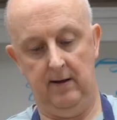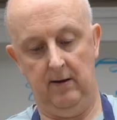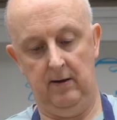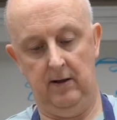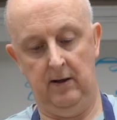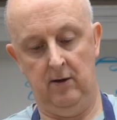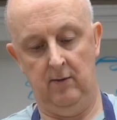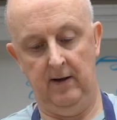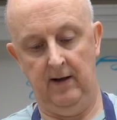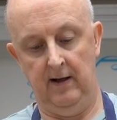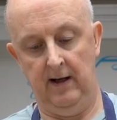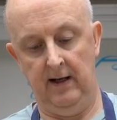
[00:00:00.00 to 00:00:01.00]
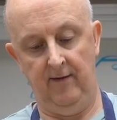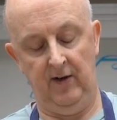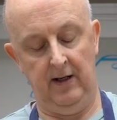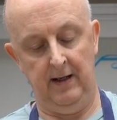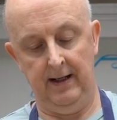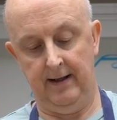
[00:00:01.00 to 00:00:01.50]
you know, and if
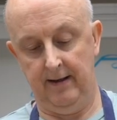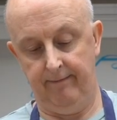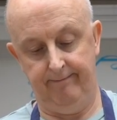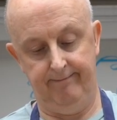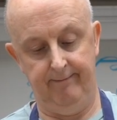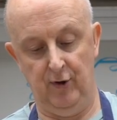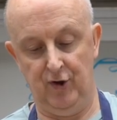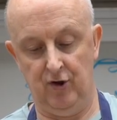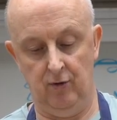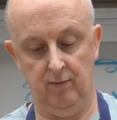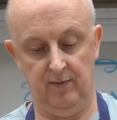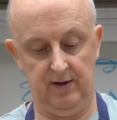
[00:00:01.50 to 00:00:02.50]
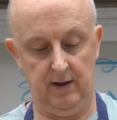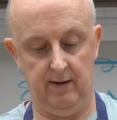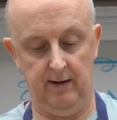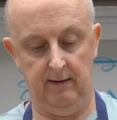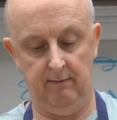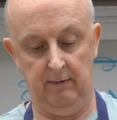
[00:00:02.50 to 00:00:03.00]
you like mushrooms, or
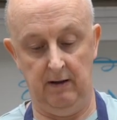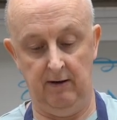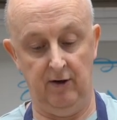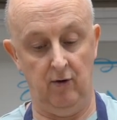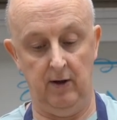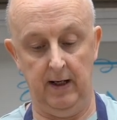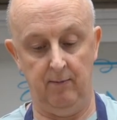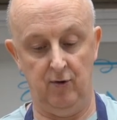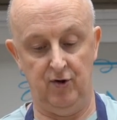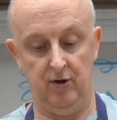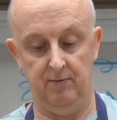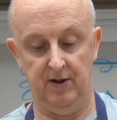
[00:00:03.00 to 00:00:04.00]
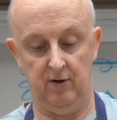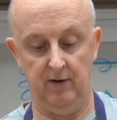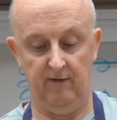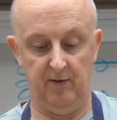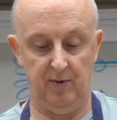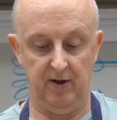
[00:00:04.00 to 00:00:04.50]
you don't like mushrooms, you don't
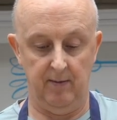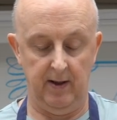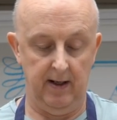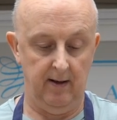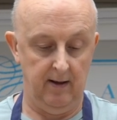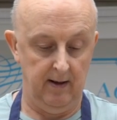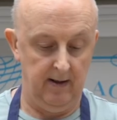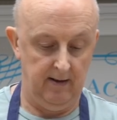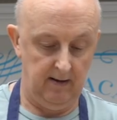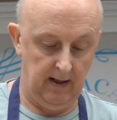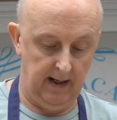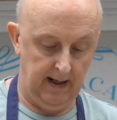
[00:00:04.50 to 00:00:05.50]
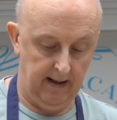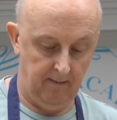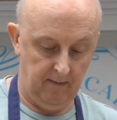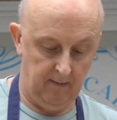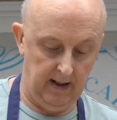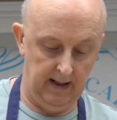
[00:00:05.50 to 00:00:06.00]
have to put them in.
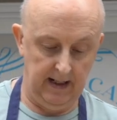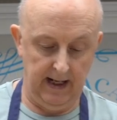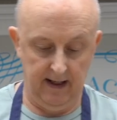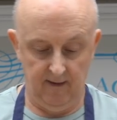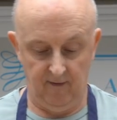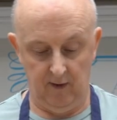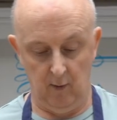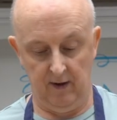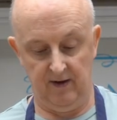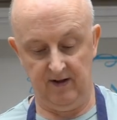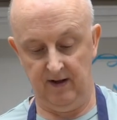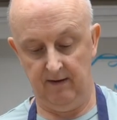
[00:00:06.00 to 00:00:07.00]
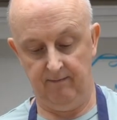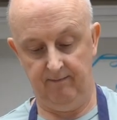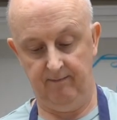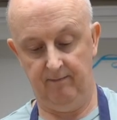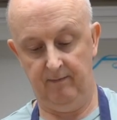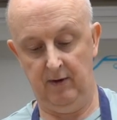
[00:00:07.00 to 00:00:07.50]
And again, if you weren't
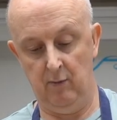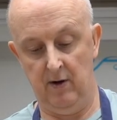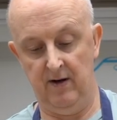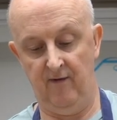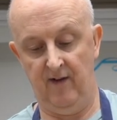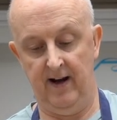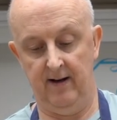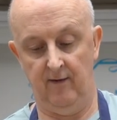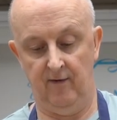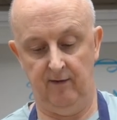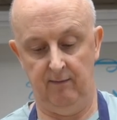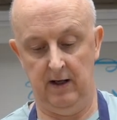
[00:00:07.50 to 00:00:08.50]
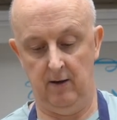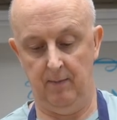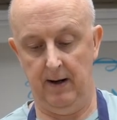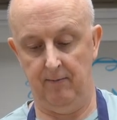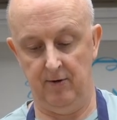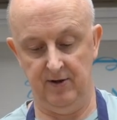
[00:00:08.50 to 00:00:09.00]
a fan of yellow
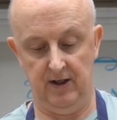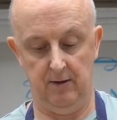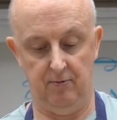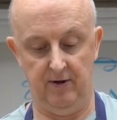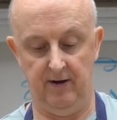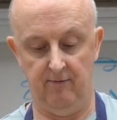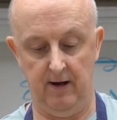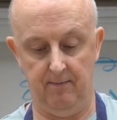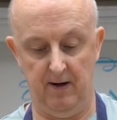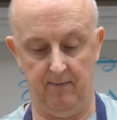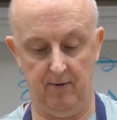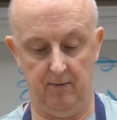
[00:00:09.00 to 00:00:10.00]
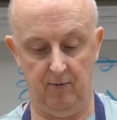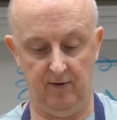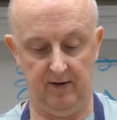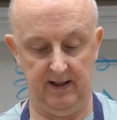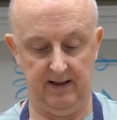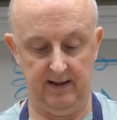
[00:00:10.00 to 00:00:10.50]
peppers, you can put in a red pepper,
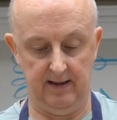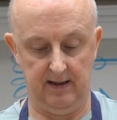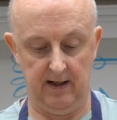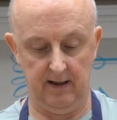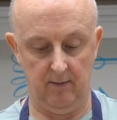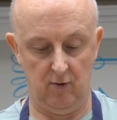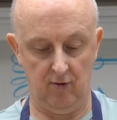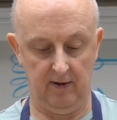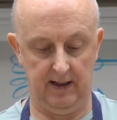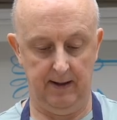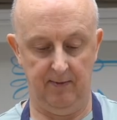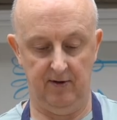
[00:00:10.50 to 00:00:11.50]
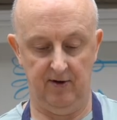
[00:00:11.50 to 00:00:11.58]
but this is kind of more keeping to